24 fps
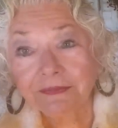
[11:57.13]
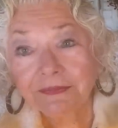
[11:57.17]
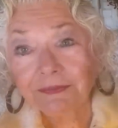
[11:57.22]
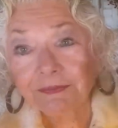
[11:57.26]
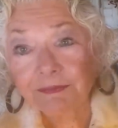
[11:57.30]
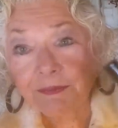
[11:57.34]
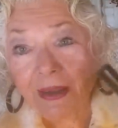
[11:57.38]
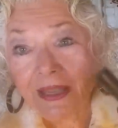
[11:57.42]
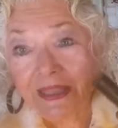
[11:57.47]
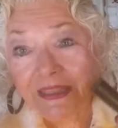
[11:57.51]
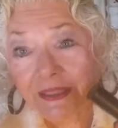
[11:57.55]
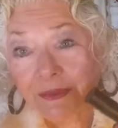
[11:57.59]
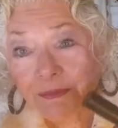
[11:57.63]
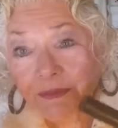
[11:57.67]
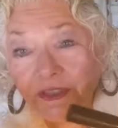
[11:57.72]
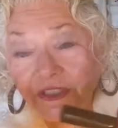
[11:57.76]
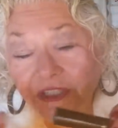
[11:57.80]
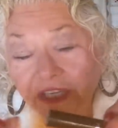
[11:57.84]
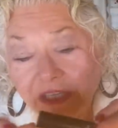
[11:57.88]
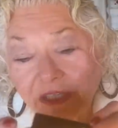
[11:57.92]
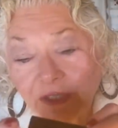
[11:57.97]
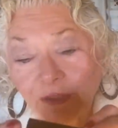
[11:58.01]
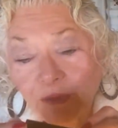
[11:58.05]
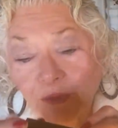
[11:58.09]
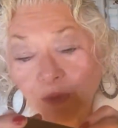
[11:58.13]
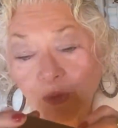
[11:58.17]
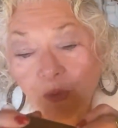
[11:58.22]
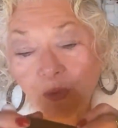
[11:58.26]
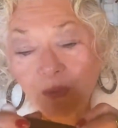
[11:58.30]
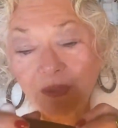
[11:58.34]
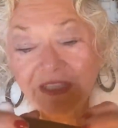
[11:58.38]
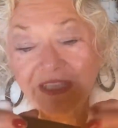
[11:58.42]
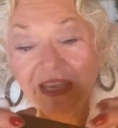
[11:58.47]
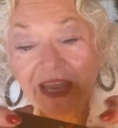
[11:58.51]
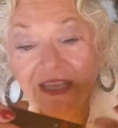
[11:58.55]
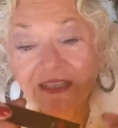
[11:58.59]
my lipstick, you're
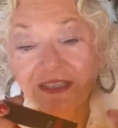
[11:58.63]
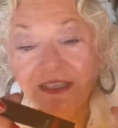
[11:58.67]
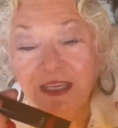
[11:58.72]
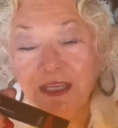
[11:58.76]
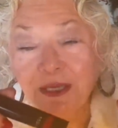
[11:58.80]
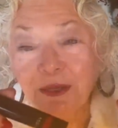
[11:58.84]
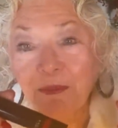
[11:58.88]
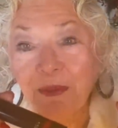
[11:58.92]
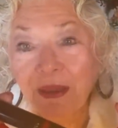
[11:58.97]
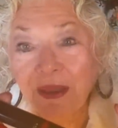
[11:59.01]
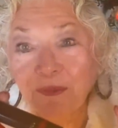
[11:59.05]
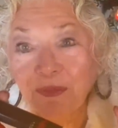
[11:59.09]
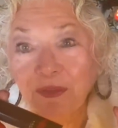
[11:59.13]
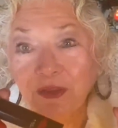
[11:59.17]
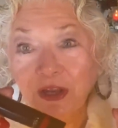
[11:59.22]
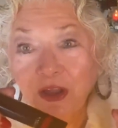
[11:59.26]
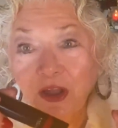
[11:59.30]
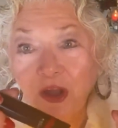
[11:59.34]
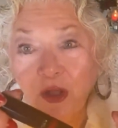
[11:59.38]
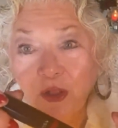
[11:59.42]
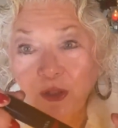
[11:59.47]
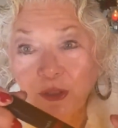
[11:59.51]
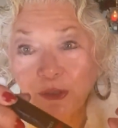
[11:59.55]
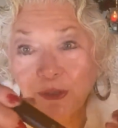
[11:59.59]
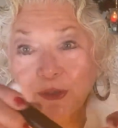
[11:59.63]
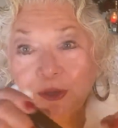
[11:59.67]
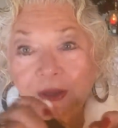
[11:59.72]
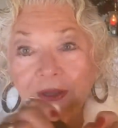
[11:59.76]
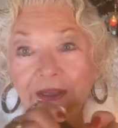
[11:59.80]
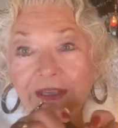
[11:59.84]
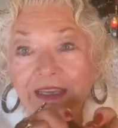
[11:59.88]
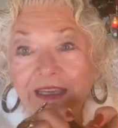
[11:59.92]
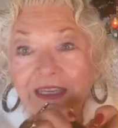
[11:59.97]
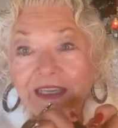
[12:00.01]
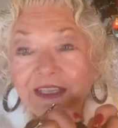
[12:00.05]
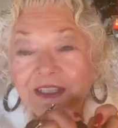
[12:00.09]
always asking about the color.
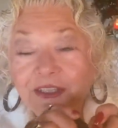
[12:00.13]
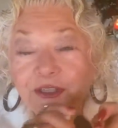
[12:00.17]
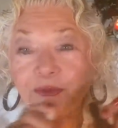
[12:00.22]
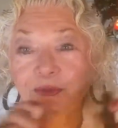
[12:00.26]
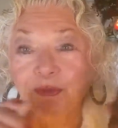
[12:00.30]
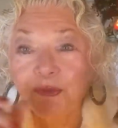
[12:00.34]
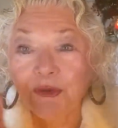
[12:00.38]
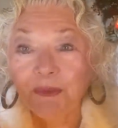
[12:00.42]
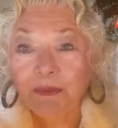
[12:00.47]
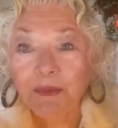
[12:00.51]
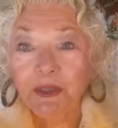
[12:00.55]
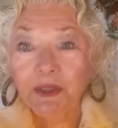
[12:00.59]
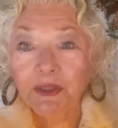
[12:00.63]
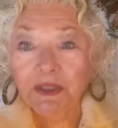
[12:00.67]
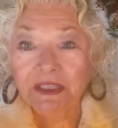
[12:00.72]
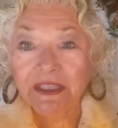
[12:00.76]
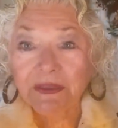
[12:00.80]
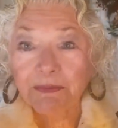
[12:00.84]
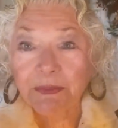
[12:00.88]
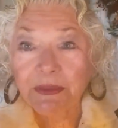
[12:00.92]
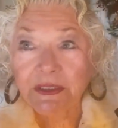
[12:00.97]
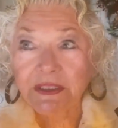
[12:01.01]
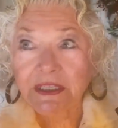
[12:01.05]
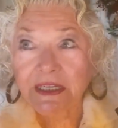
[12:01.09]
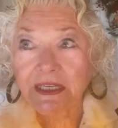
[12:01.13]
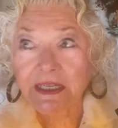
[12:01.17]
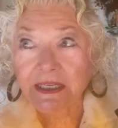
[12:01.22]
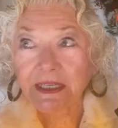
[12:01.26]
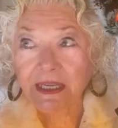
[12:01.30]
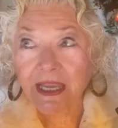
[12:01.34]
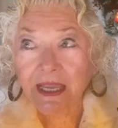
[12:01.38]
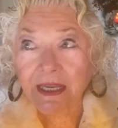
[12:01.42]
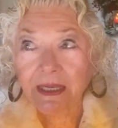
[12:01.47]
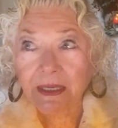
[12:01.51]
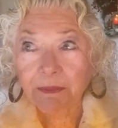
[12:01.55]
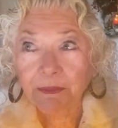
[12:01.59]
It's a Rimmel lipstick,
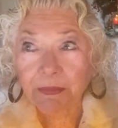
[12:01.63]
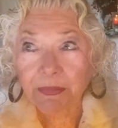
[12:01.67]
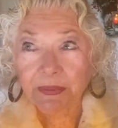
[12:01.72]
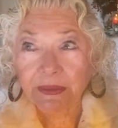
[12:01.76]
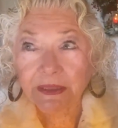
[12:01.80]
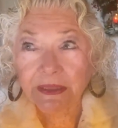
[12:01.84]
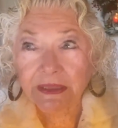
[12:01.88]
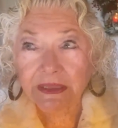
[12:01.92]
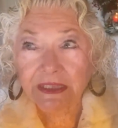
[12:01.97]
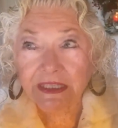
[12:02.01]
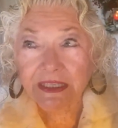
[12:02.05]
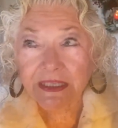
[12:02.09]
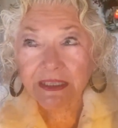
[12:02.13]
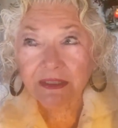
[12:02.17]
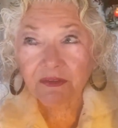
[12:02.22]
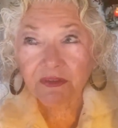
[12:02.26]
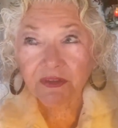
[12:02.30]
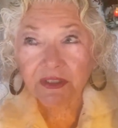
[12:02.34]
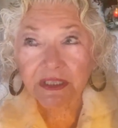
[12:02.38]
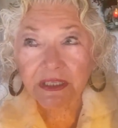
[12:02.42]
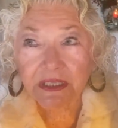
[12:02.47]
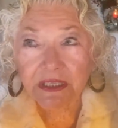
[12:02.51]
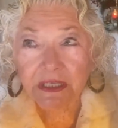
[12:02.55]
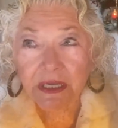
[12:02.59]
and I believe it's